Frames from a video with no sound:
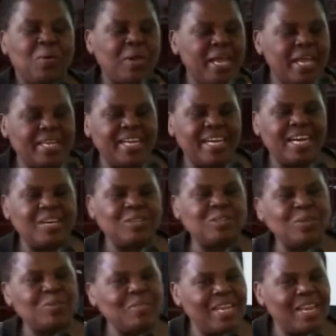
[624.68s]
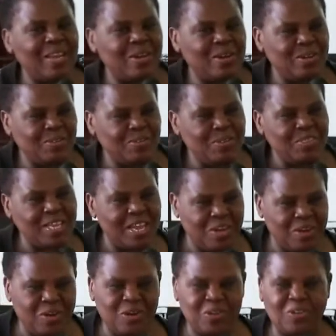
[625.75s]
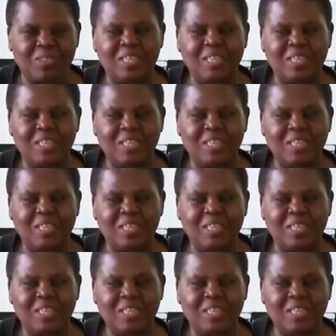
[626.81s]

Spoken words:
We are in the house of the Lord. We thank God